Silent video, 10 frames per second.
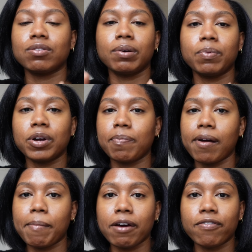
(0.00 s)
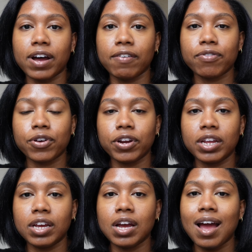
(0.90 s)
So I woke up at about
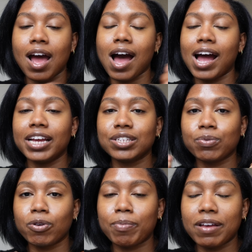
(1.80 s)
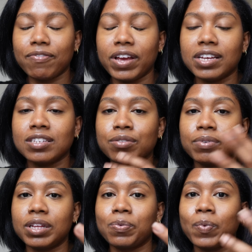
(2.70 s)
5:30, ice rolled my face to
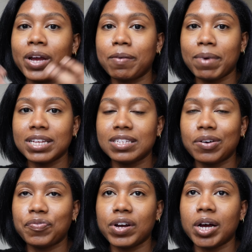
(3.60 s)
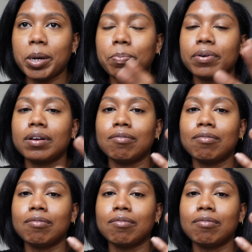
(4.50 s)
really wake myself up,